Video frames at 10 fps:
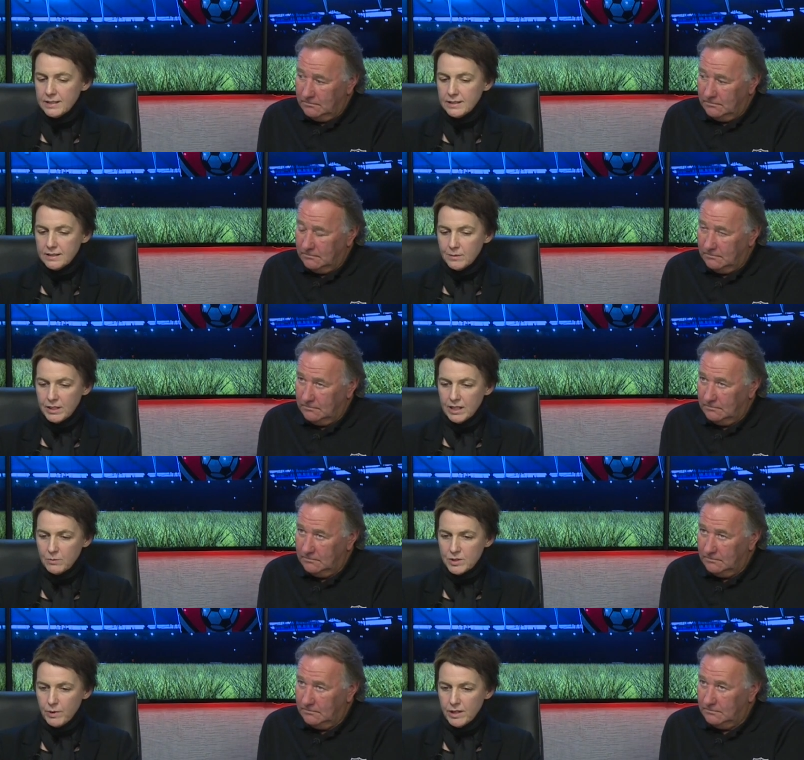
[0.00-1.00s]
Speaker 1: and I mean
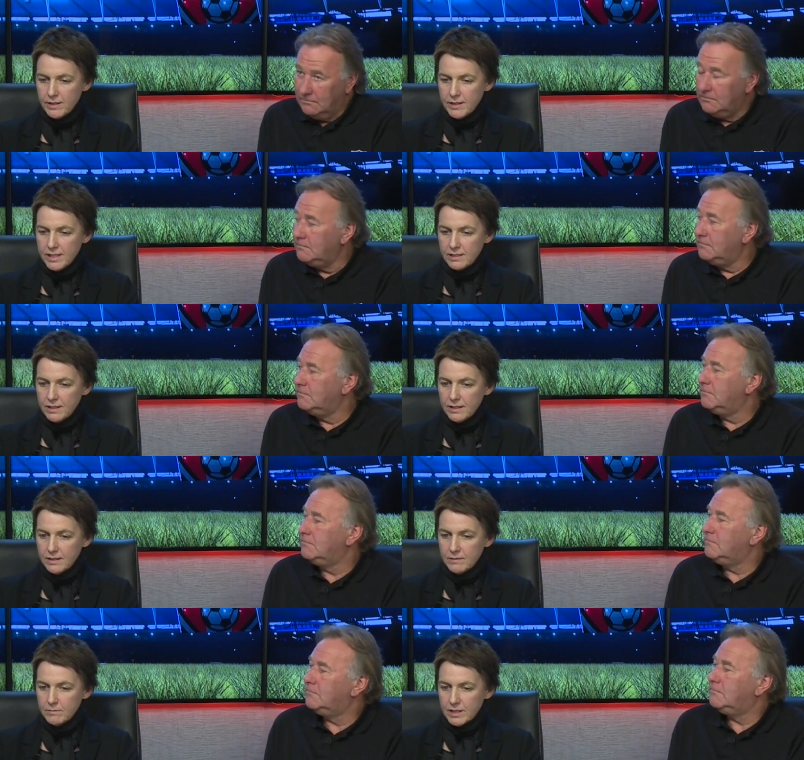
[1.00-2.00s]
that was part of the reason
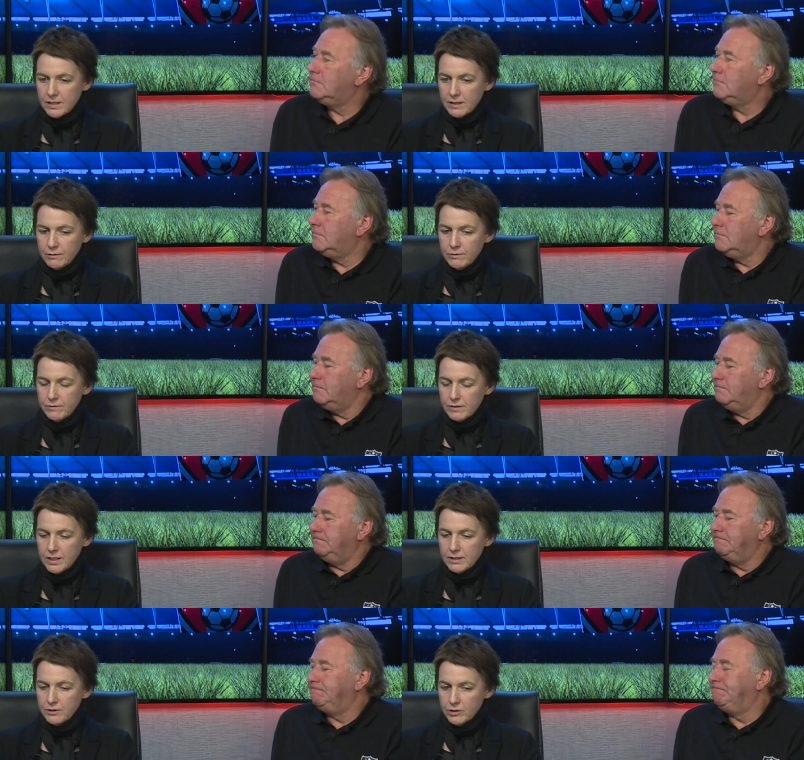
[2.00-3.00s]
that myself
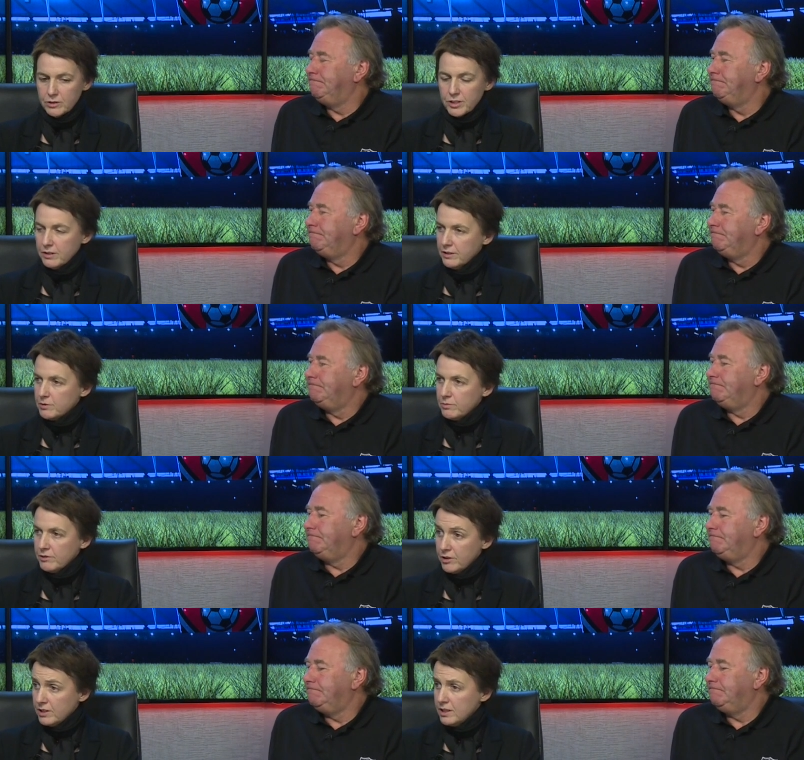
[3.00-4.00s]
and George and others were
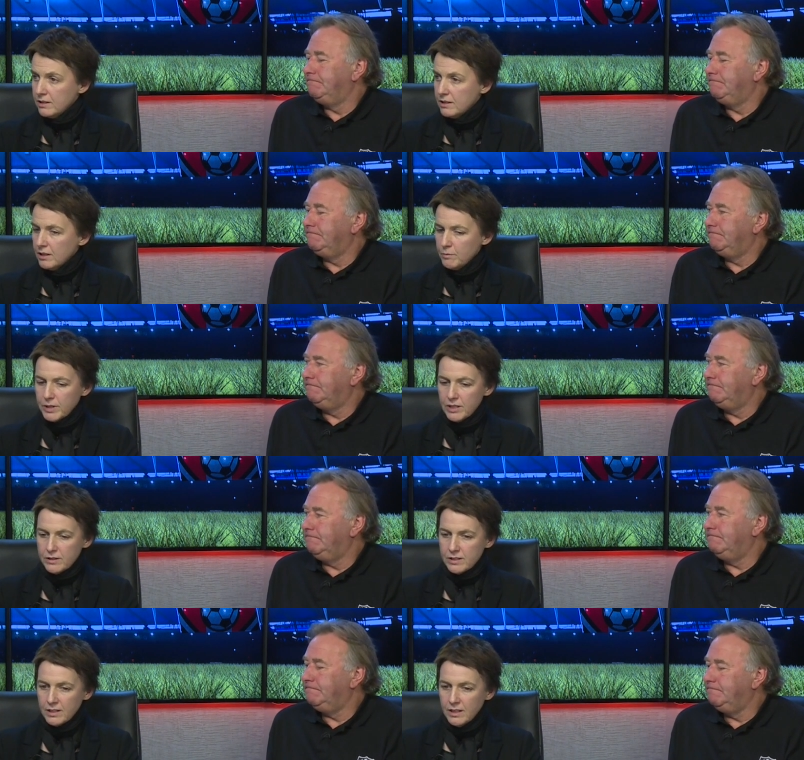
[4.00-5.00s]
recruited to the club
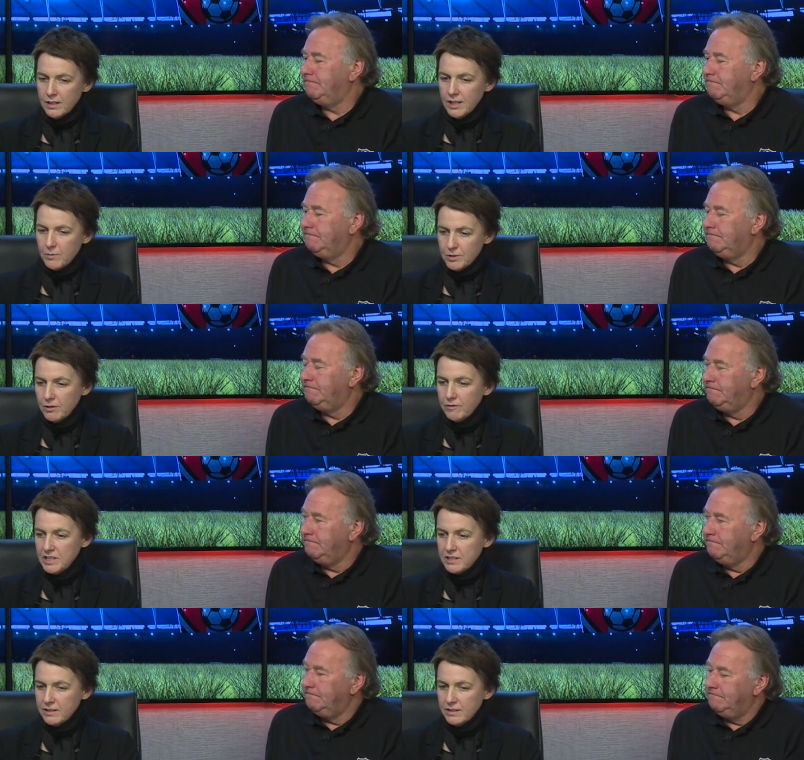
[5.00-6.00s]
because it was
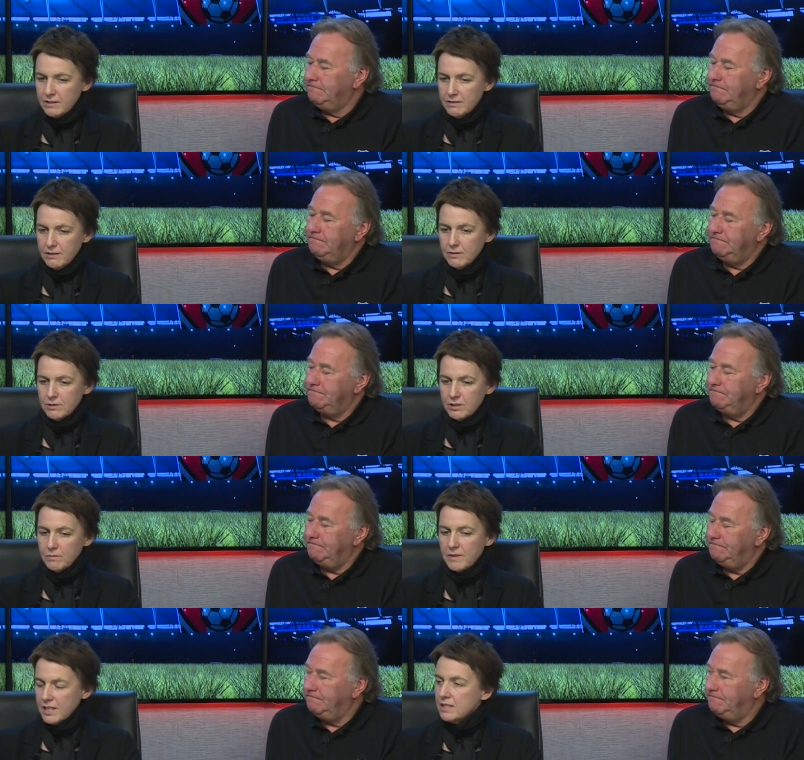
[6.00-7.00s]
obvious that you know
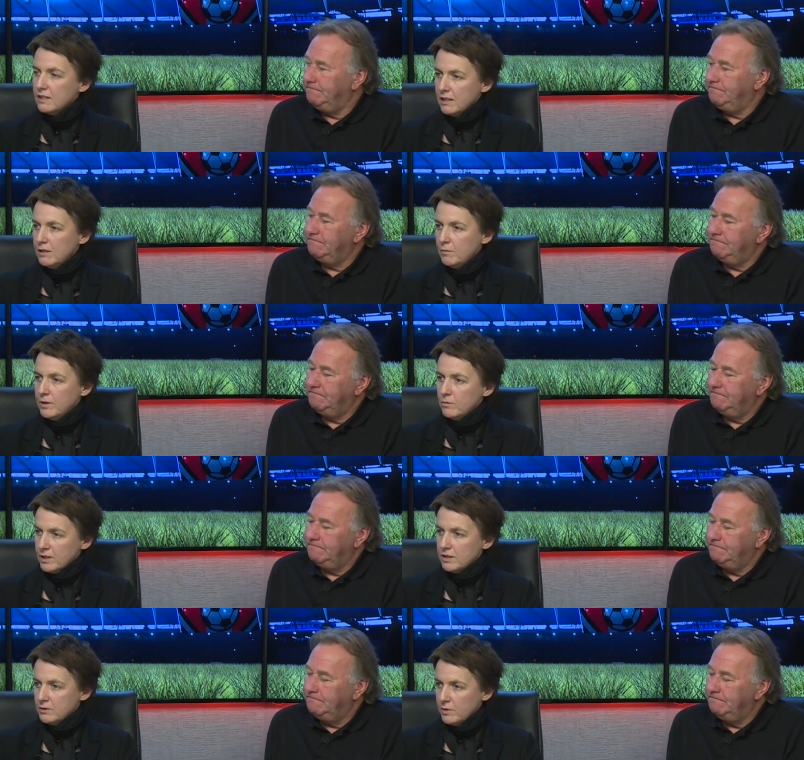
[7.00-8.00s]
some things at the club weren't
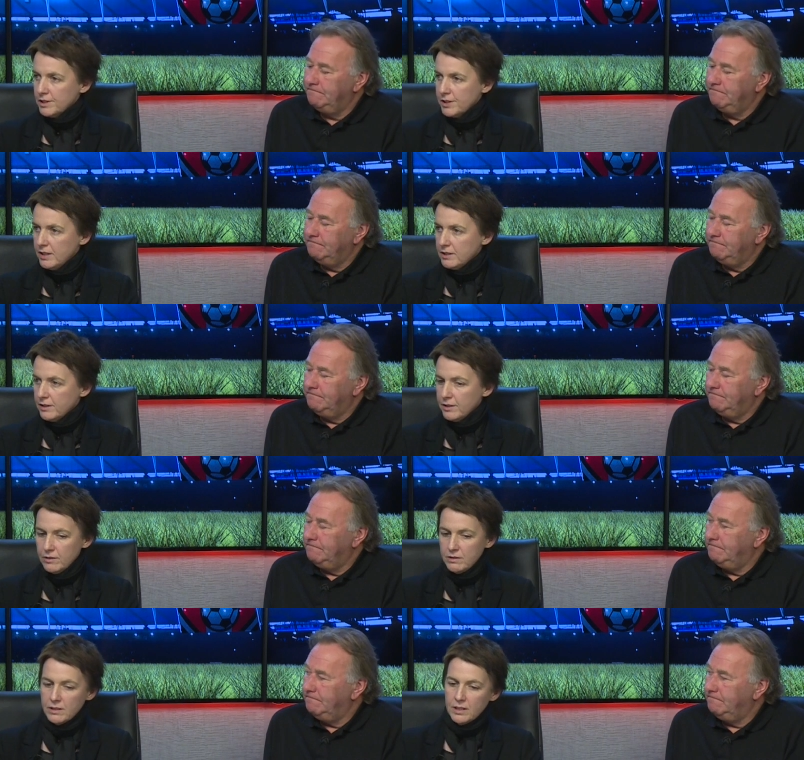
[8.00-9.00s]
working as well as, as they
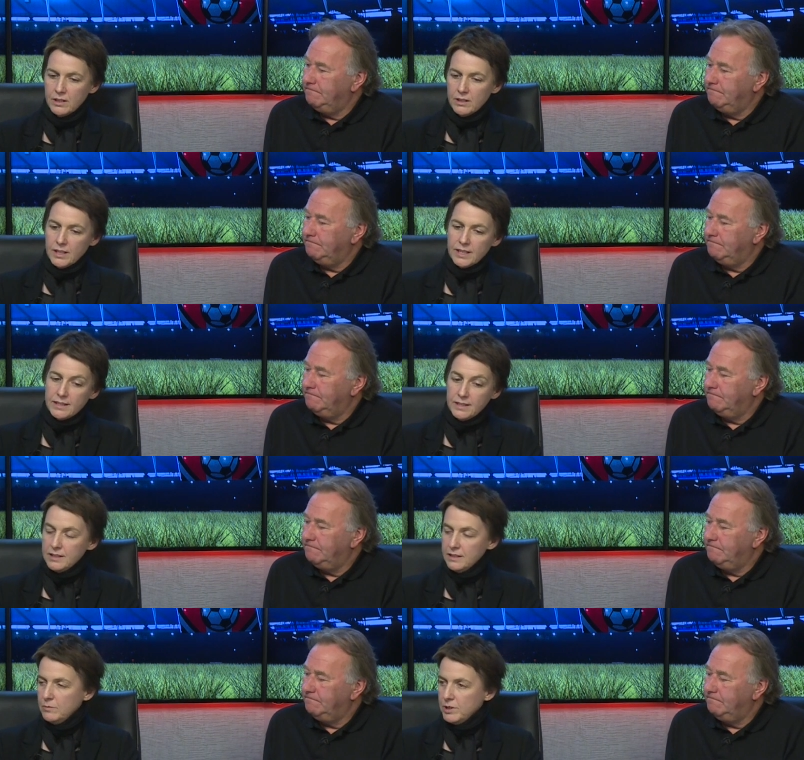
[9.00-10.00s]
could, and they
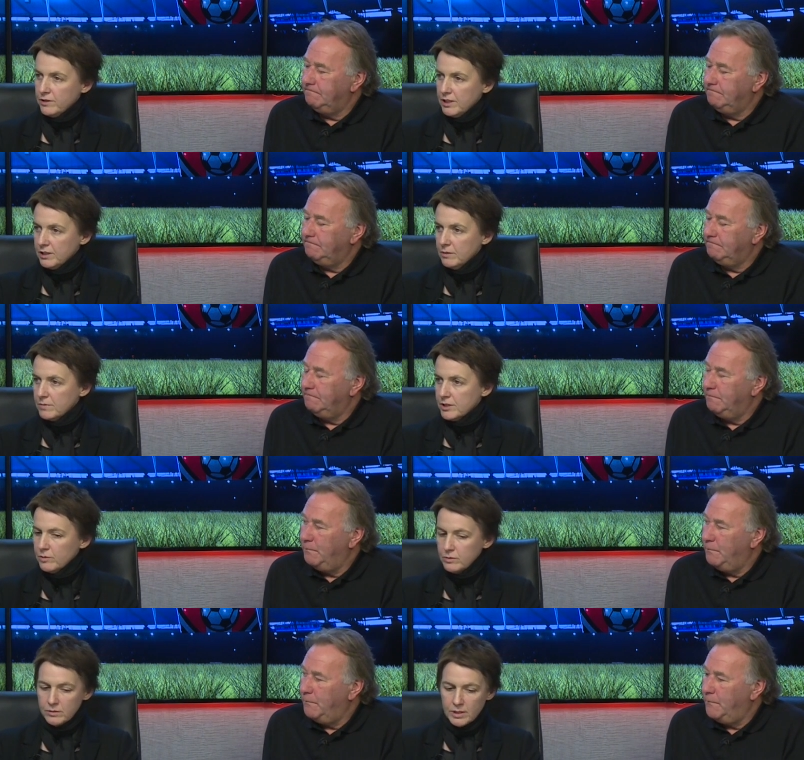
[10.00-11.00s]
needed to be joined up.
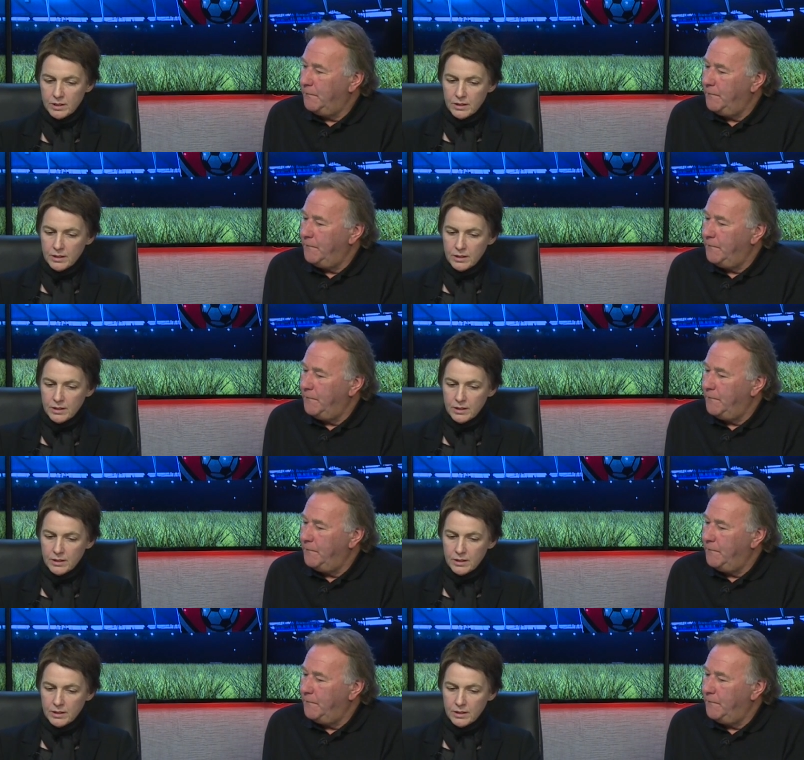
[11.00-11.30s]
So